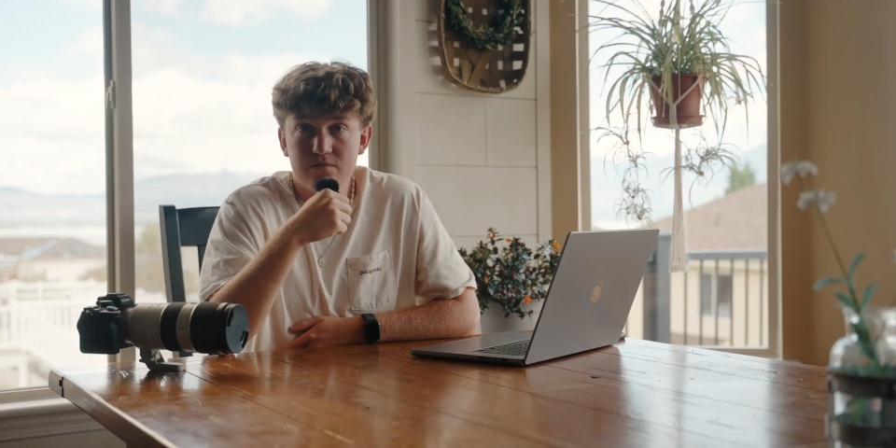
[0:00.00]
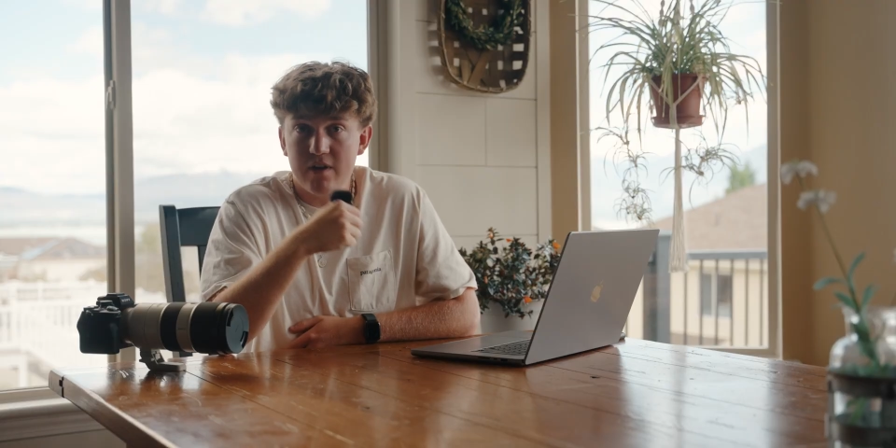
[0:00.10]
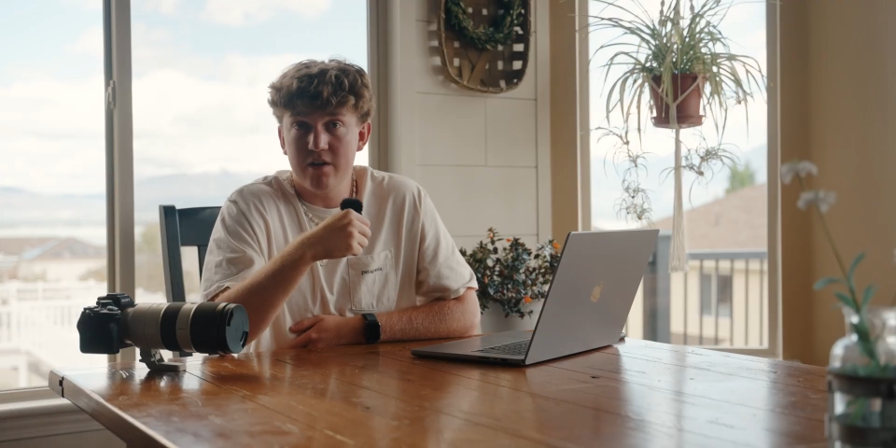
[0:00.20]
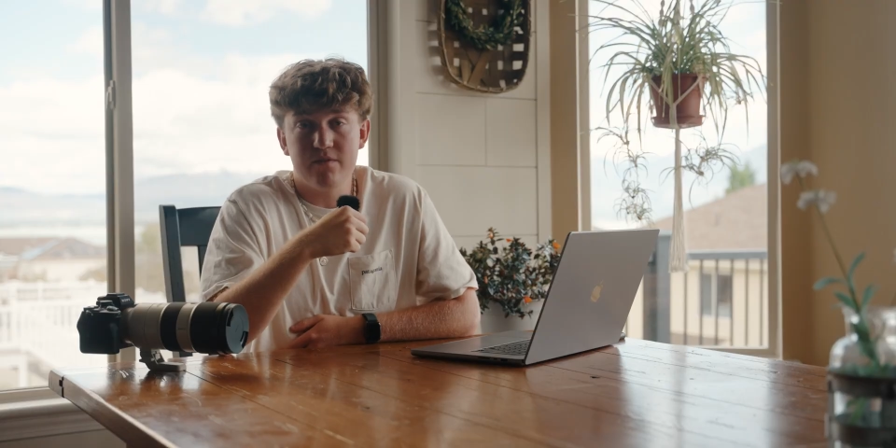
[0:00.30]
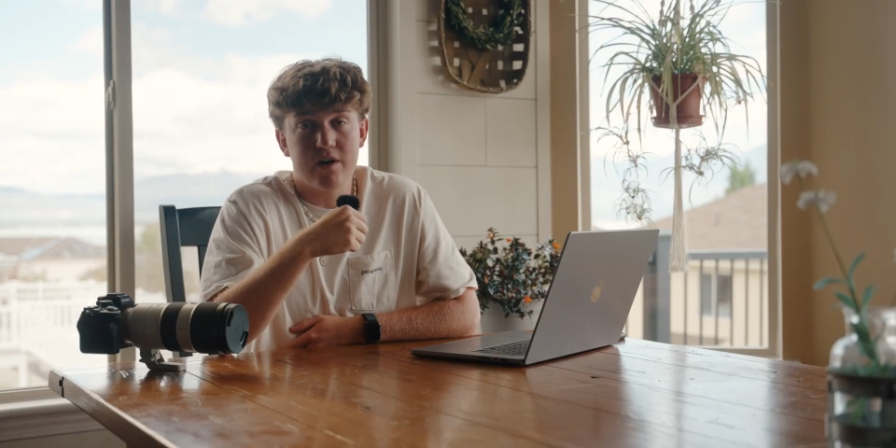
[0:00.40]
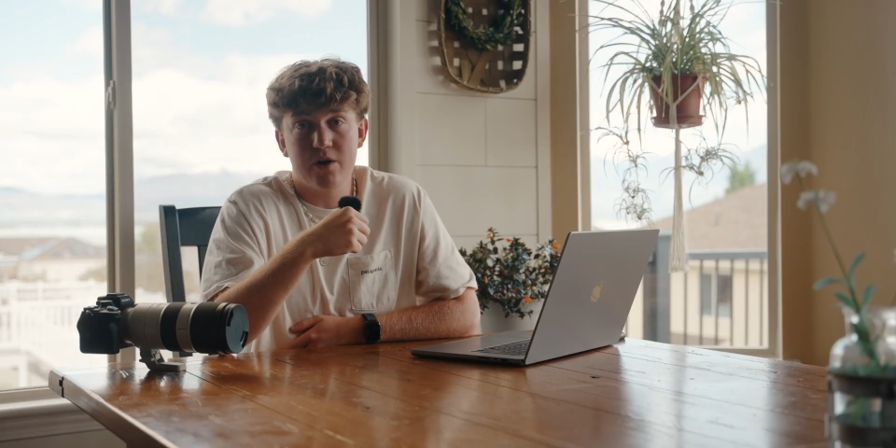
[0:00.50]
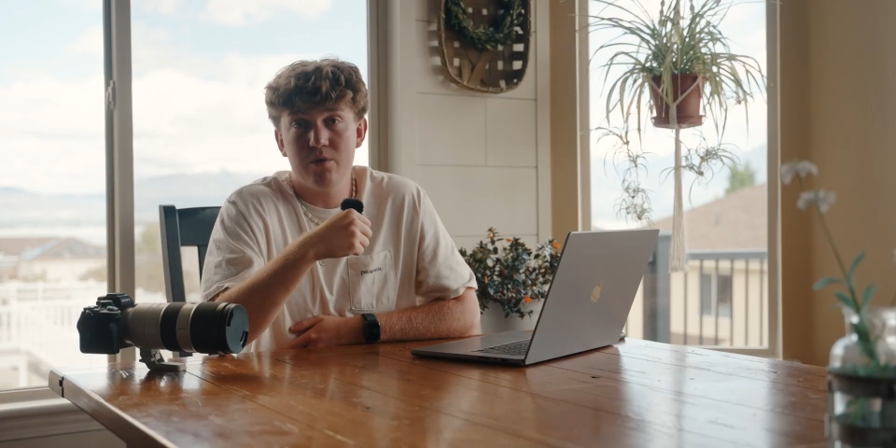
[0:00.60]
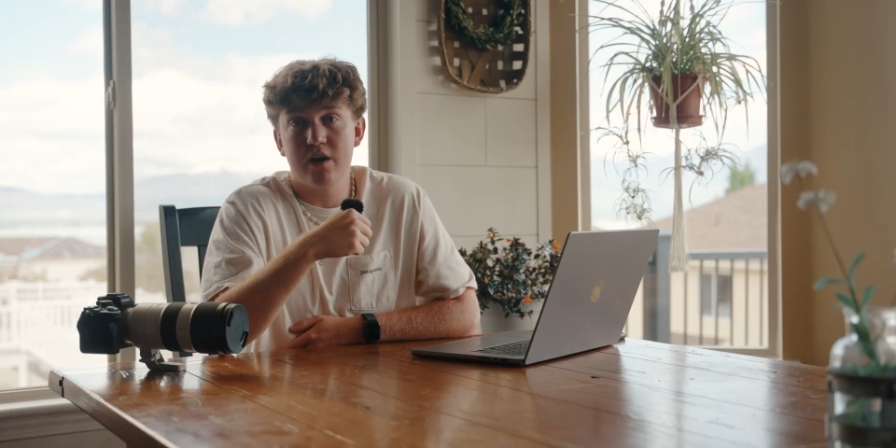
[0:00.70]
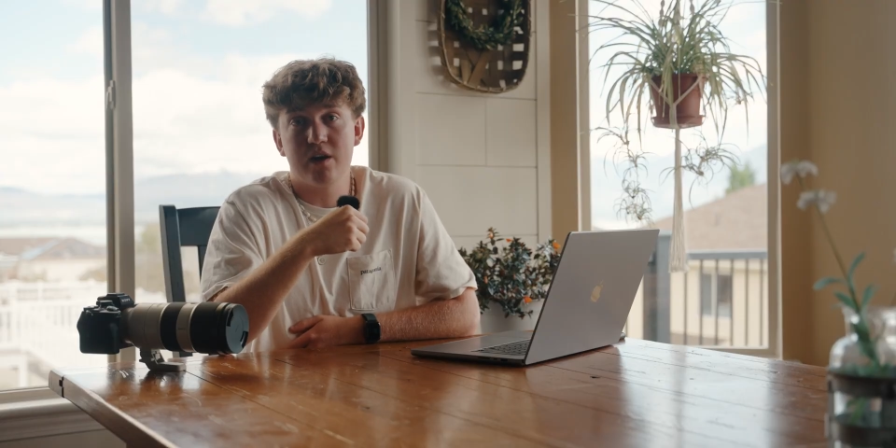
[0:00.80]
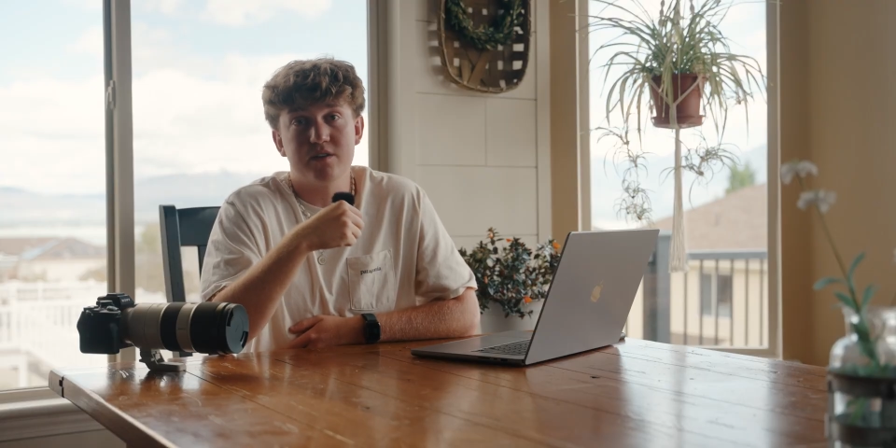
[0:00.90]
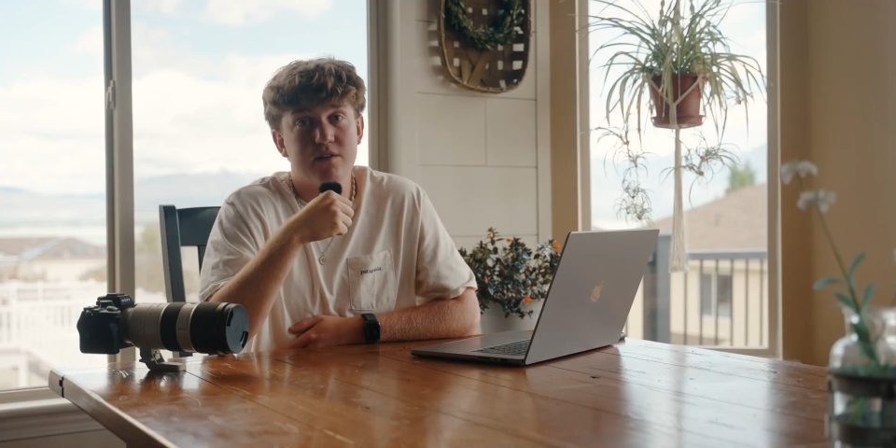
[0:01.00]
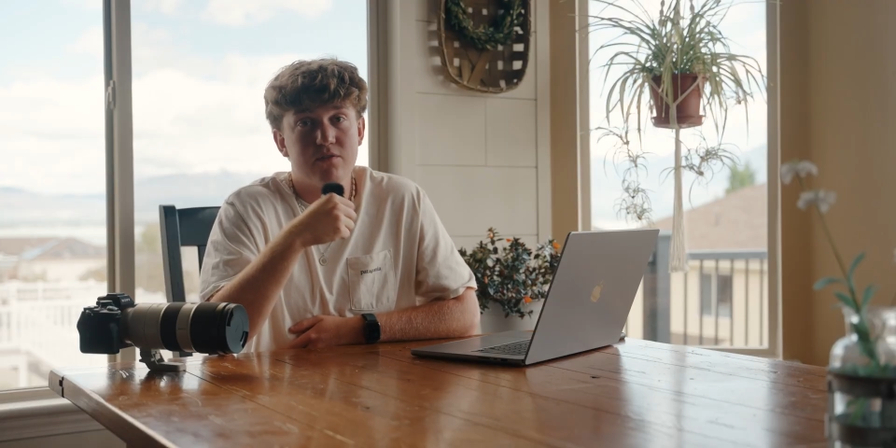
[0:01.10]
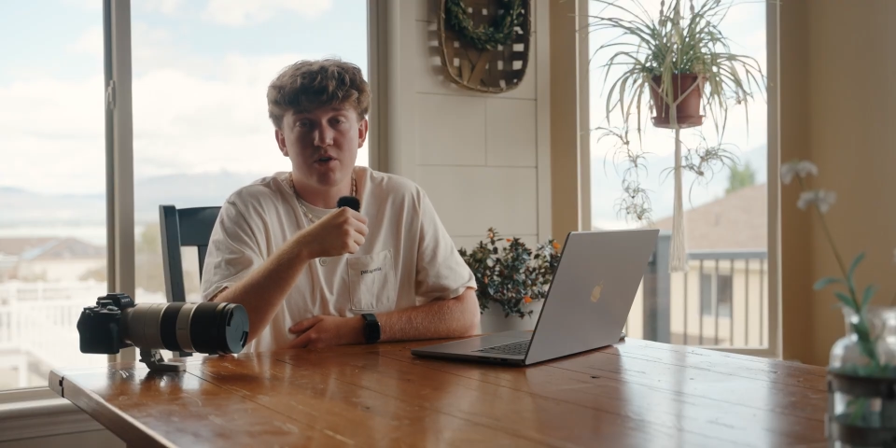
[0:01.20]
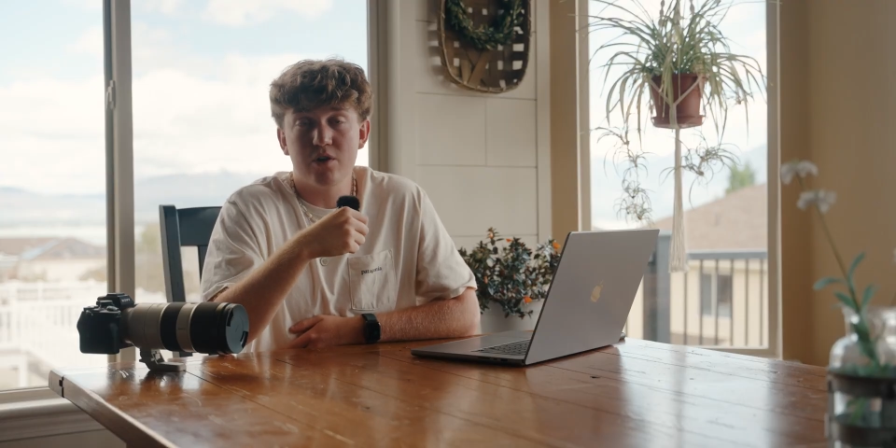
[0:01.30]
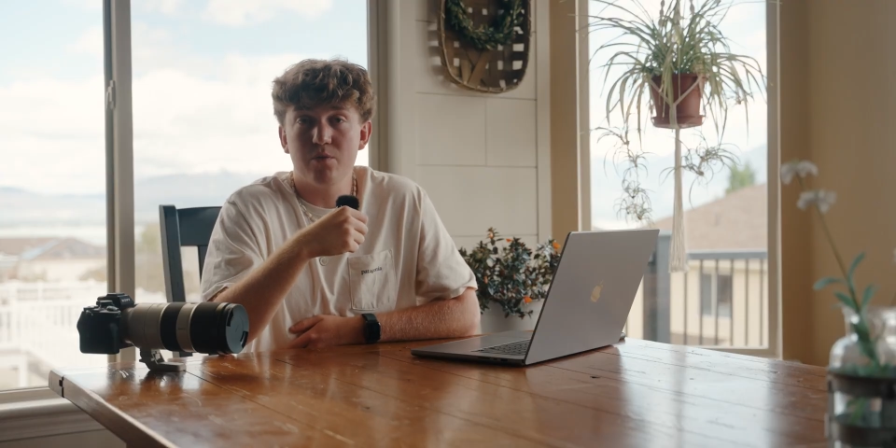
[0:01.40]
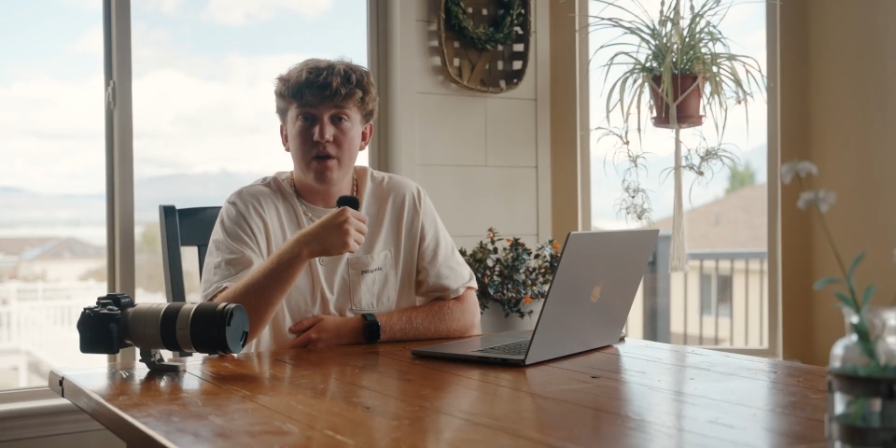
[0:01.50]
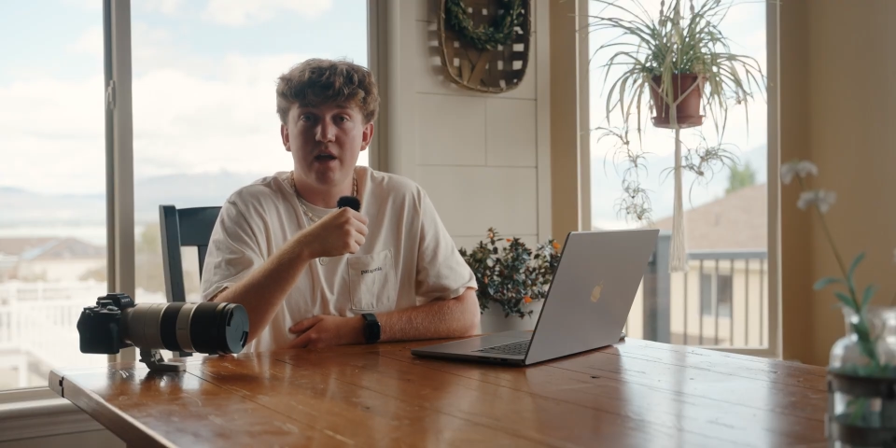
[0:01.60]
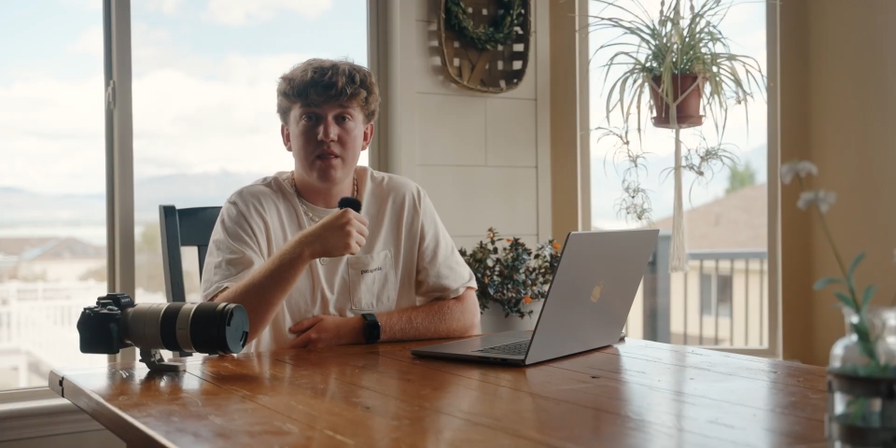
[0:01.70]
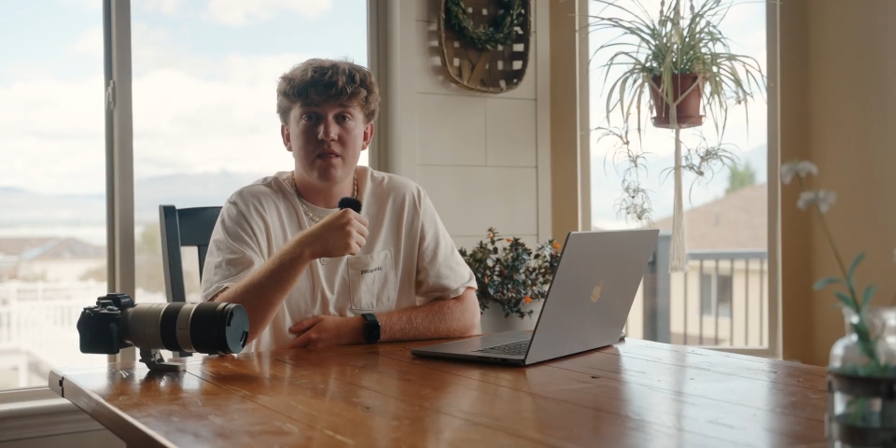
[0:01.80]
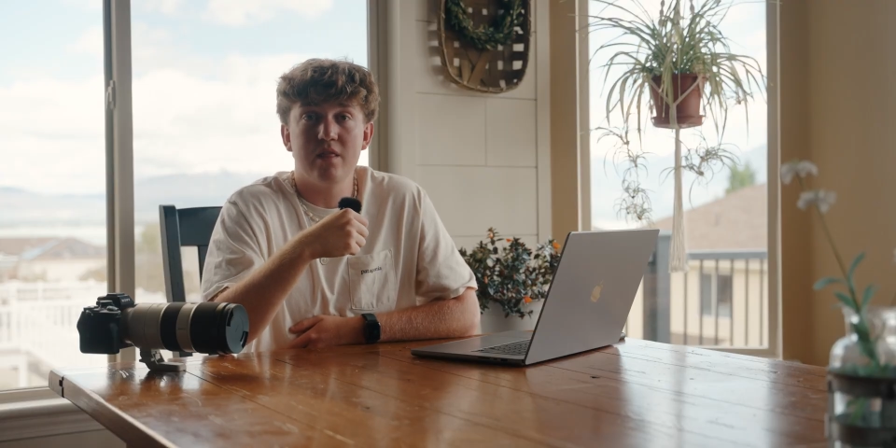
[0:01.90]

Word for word: very, very quick because I've learned what I